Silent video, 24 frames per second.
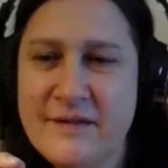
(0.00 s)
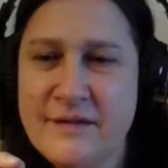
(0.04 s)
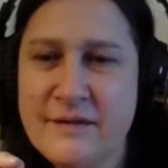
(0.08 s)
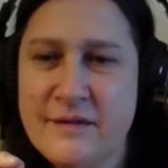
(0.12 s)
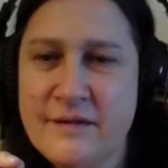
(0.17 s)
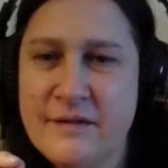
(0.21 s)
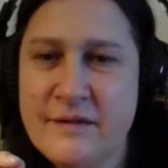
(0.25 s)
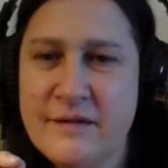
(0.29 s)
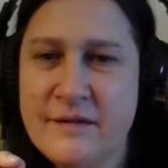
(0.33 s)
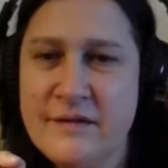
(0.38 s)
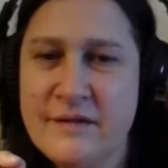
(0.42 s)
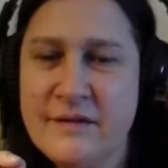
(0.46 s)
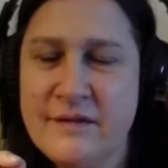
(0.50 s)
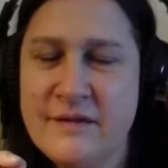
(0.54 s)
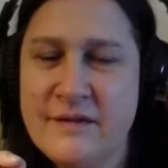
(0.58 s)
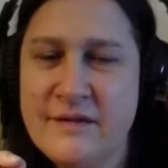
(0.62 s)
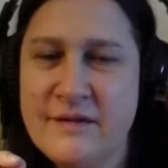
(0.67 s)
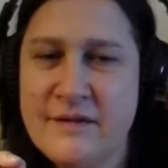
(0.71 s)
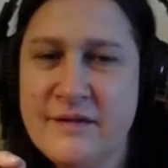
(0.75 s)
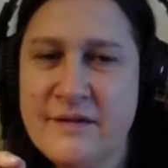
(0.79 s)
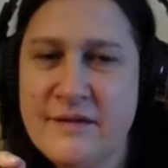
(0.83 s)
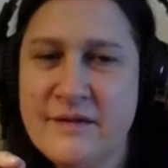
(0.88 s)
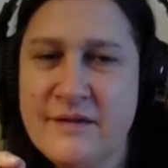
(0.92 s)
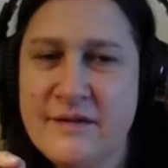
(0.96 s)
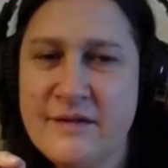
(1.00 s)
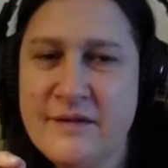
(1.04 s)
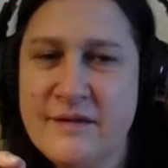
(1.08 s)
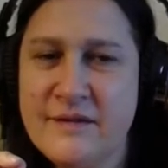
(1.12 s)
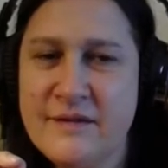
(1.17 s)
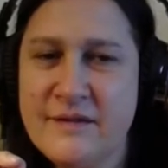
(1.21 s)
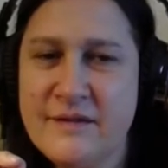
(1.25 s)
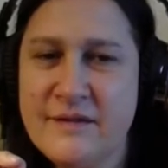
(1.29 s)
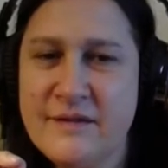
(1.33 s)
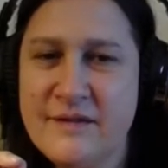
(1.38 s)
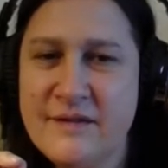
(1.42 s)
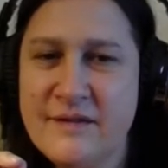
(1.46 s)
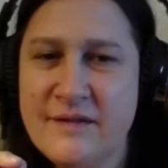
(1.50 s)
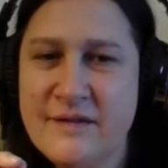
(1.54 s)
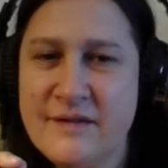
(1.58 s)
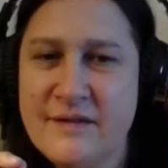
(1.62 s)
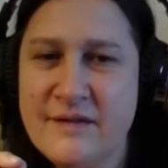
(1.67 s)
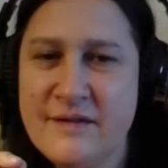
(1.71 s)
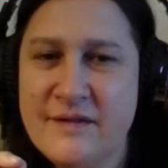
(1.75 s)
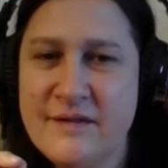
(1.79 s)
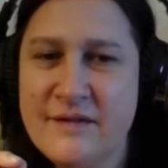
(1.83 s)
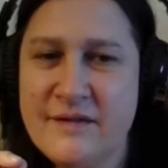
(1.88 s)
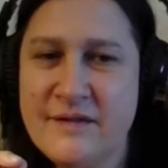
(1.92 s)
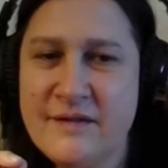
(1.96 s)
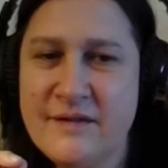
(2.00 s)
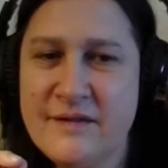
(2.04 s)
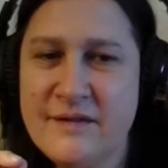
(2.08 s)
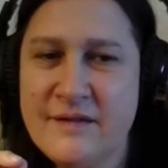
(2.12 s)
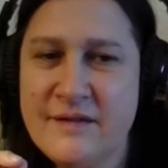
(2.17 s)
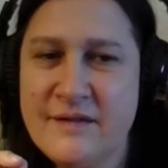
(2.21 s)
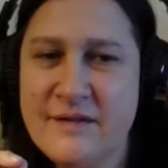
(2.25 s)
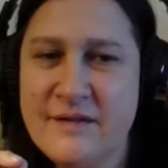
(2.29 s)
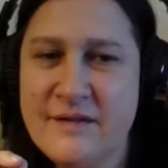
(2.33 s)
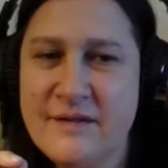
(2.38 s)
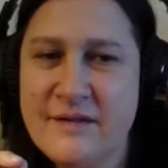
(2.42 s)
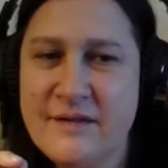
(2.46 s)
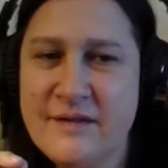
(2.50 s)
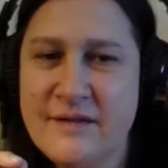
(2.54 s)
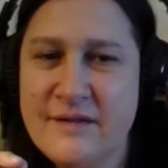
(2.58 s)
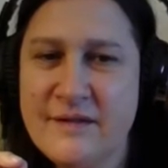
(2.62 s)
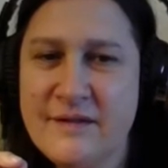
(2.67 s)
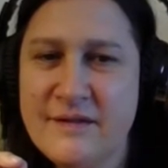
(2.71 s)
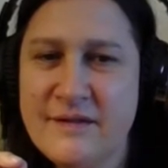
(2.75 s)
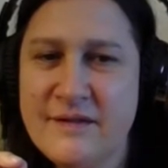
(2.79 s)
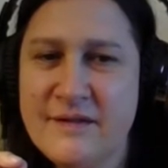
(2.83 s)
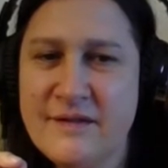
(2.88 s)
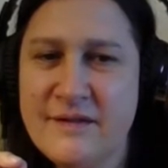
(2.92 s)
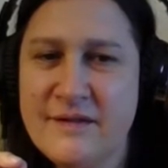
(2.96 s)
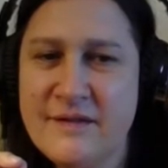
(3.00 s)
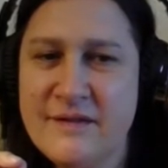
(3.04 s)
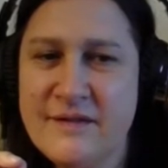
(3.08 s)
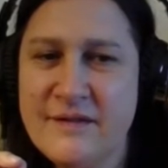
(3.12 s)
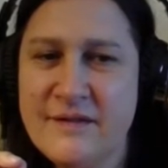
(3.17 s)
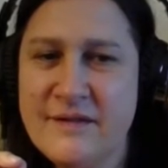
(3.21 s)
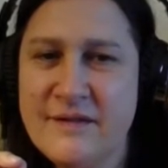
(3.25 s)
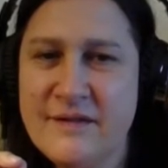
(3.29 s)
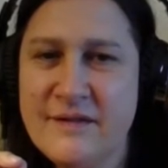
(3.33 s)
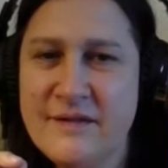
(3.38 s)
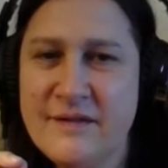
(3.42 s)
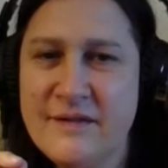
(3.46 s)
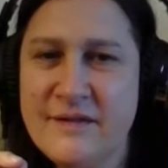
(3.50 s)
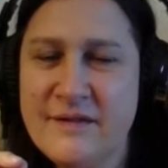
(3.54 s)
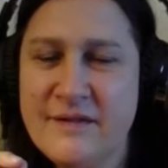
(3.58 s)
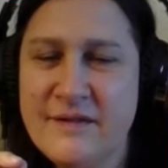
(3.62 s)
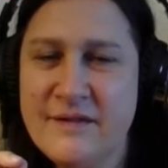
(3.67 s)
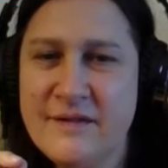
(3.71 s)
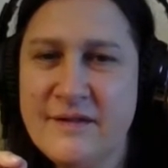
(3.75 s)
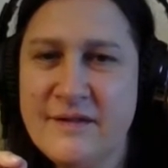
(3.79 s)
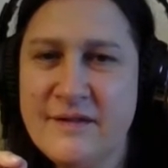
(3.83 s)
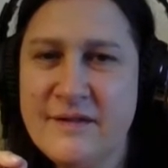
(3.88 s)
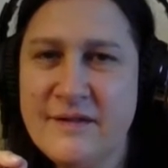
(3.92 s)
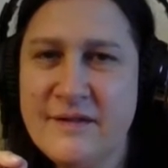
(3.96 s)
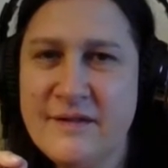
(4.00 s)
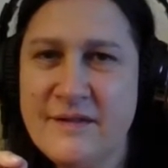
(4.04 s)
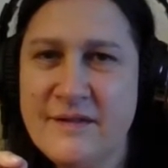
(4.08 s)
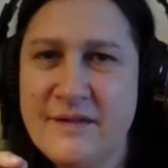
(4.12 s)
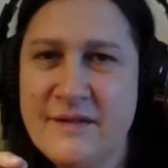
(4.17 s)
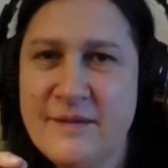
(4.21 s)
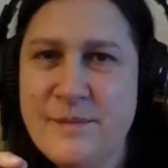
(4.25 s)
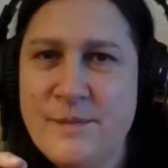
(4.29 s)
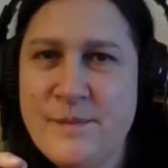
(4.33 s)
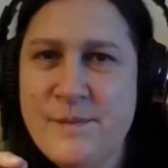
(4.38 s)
Nothing is said.